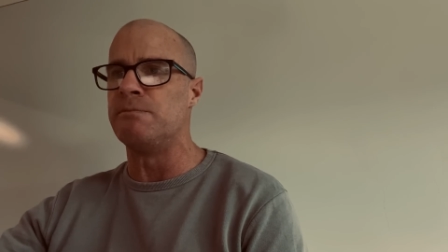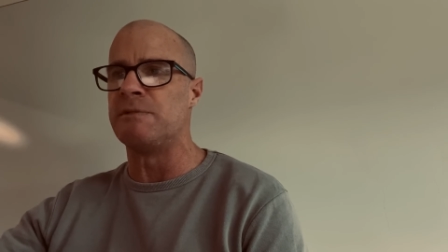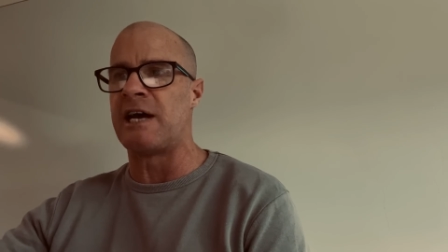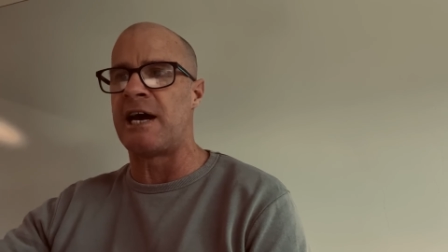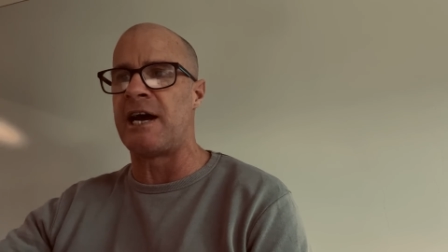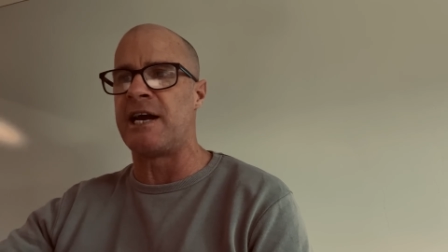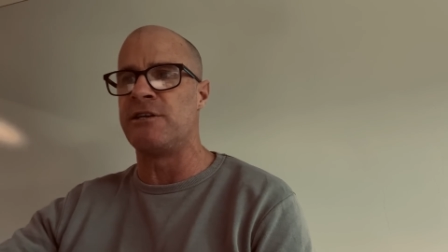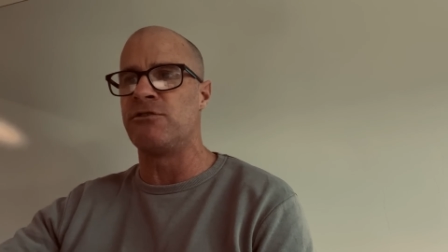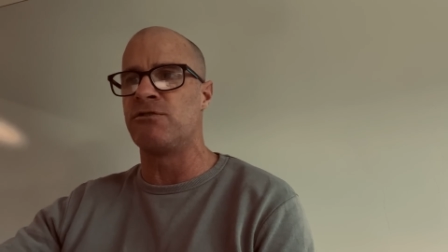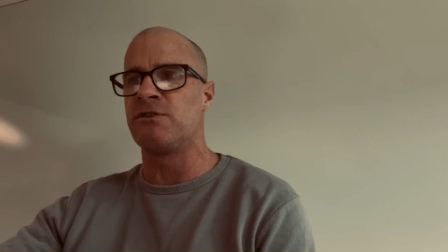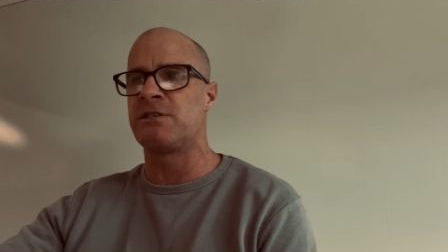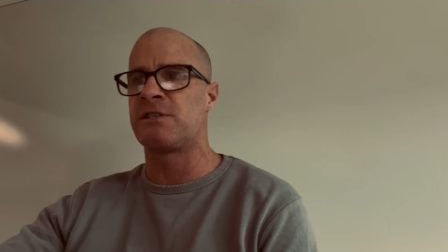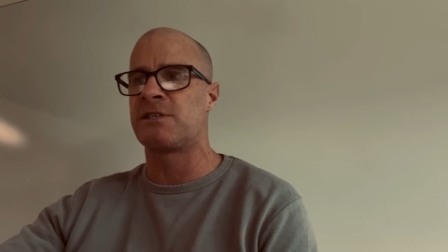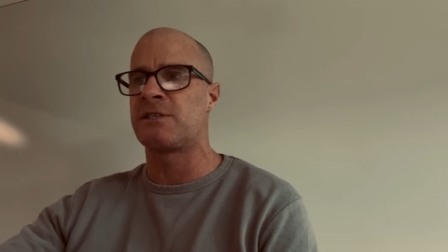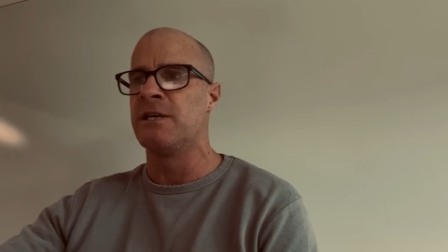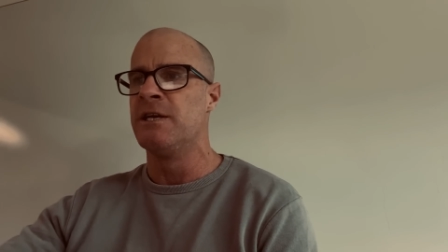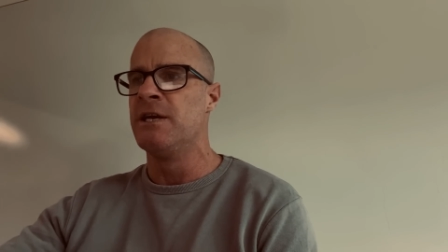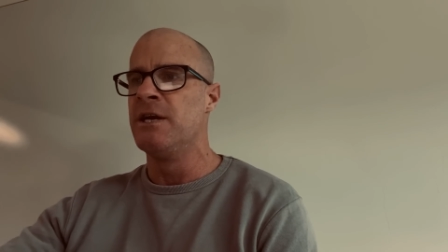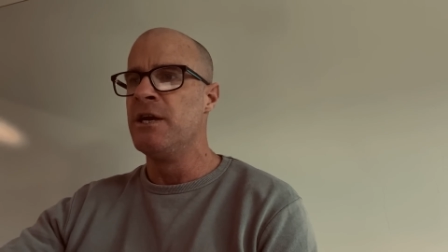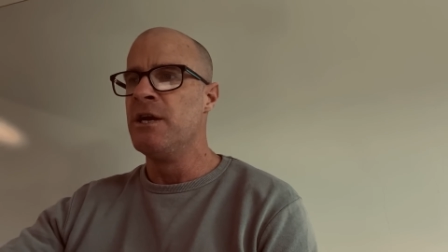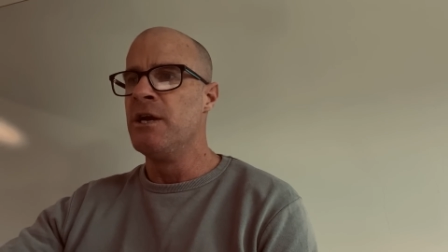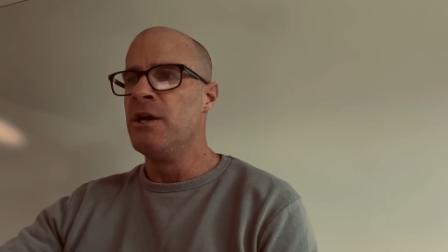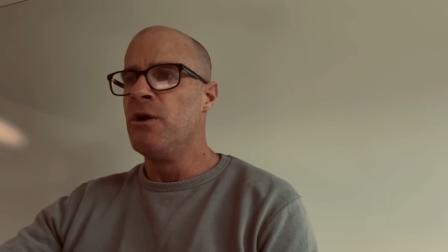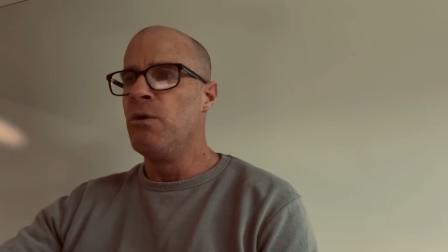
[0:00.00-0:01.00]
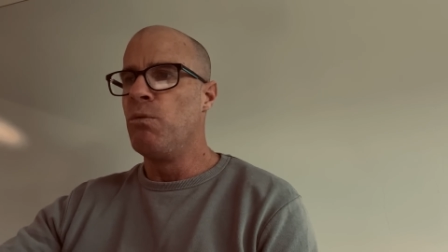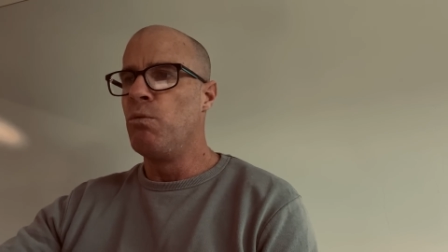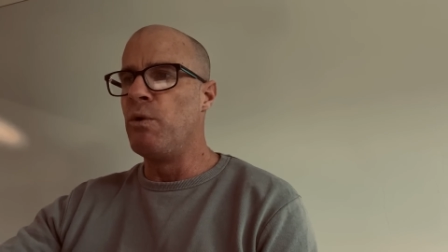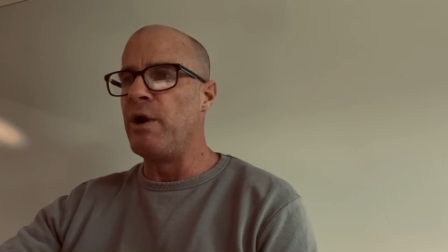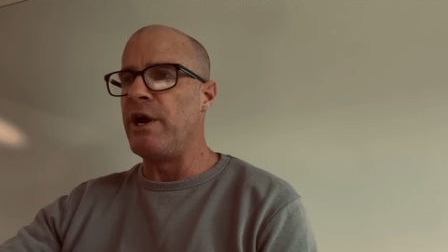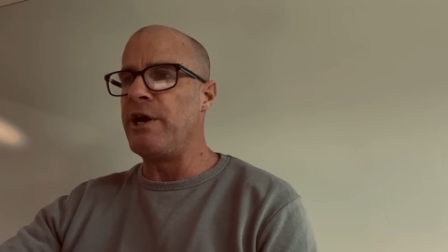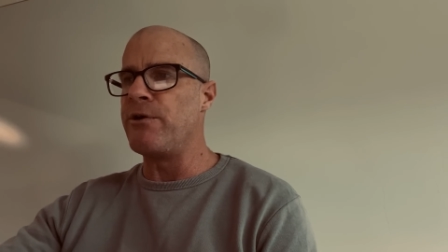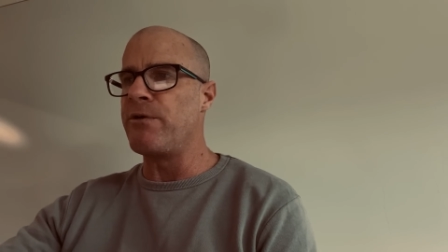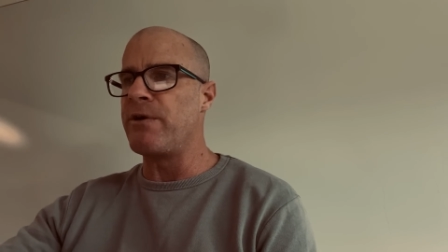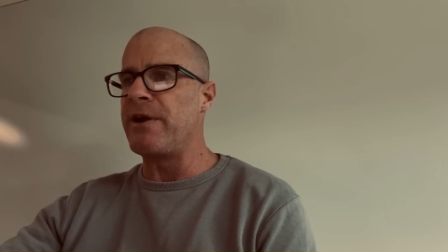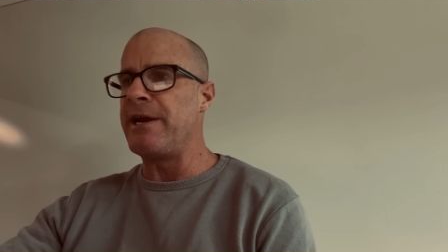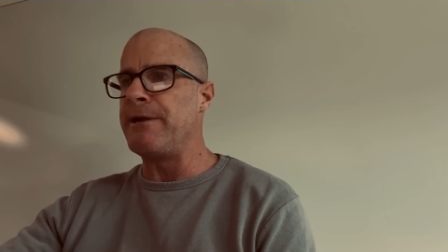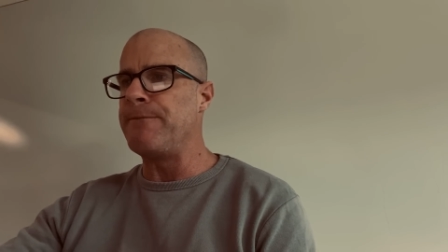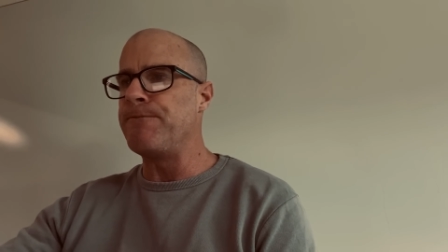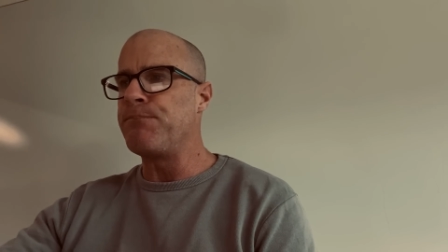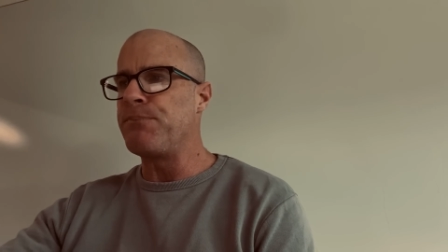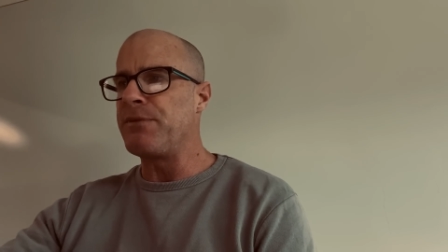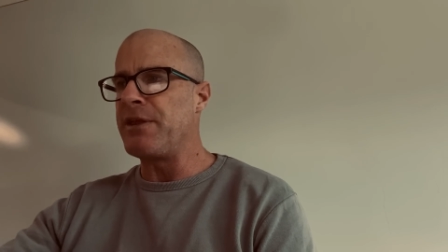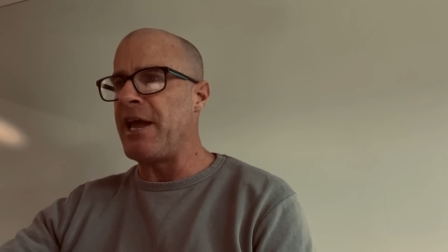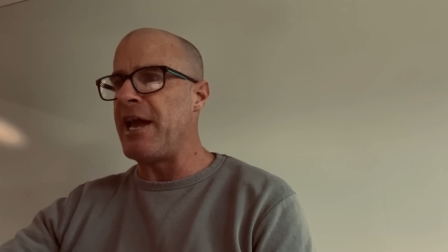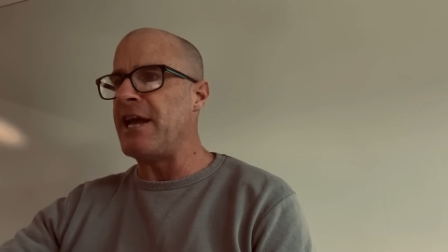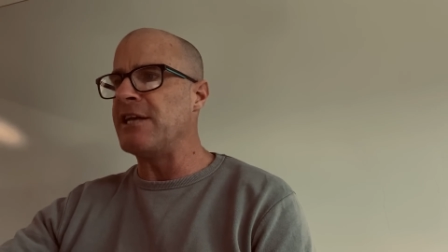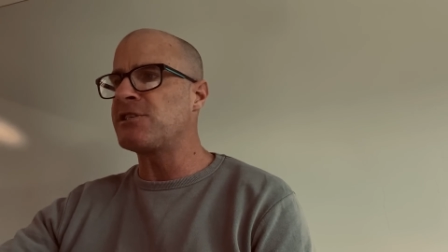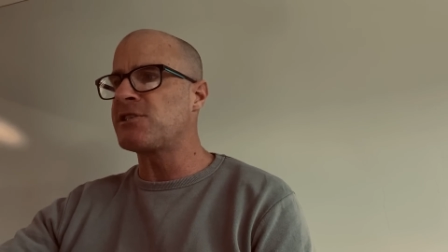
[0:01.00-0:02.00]
dangerous.
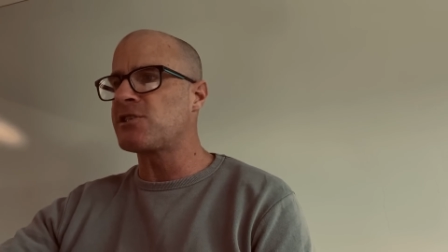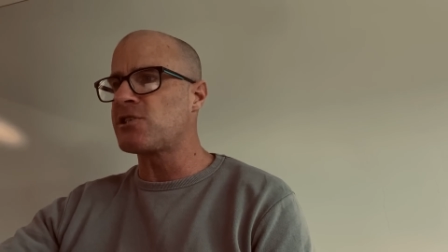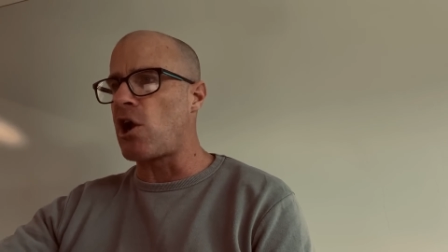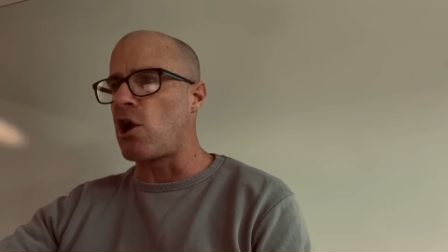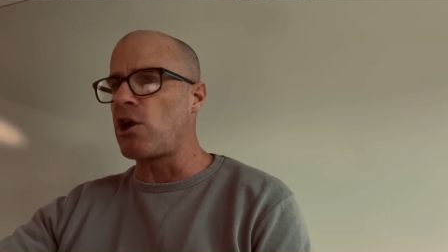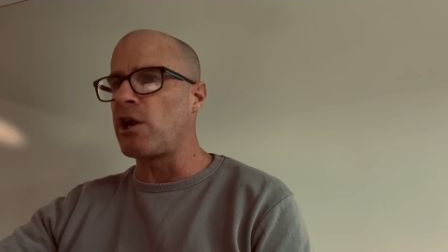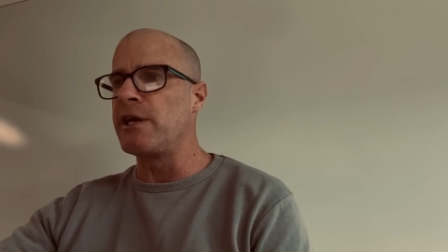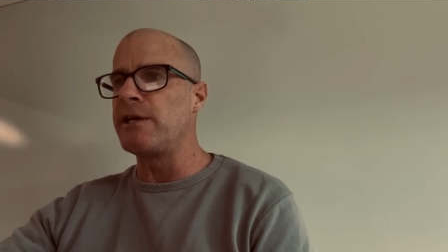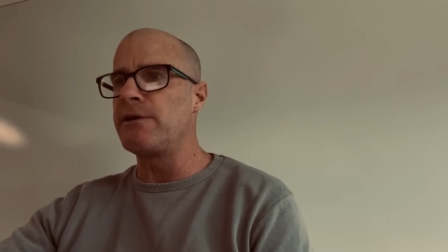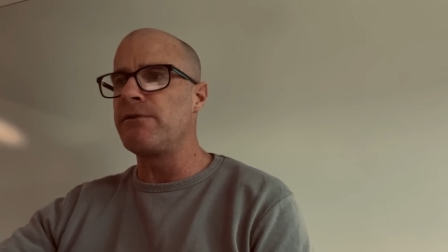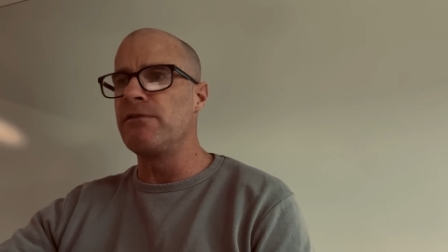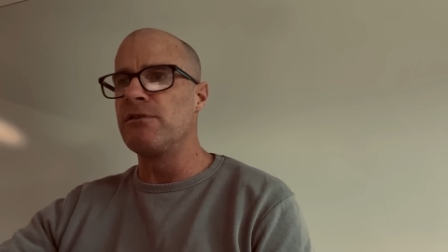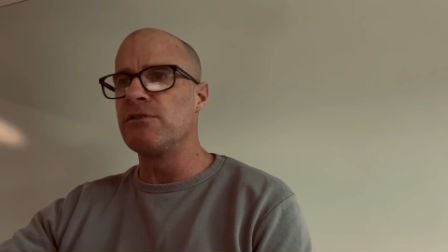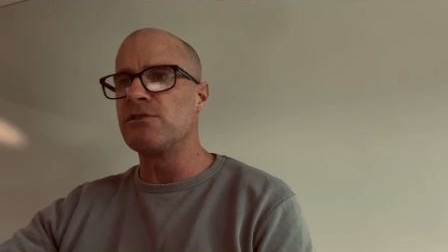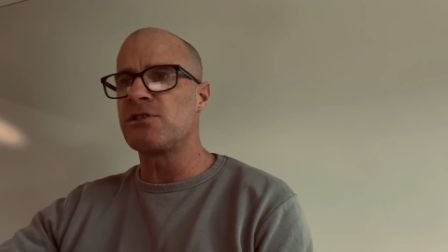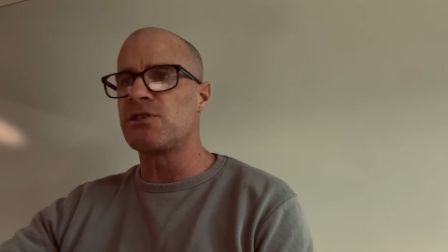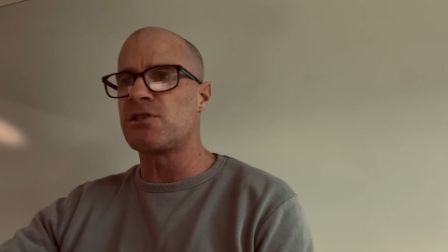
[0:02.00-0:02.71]
Wiedering, solid.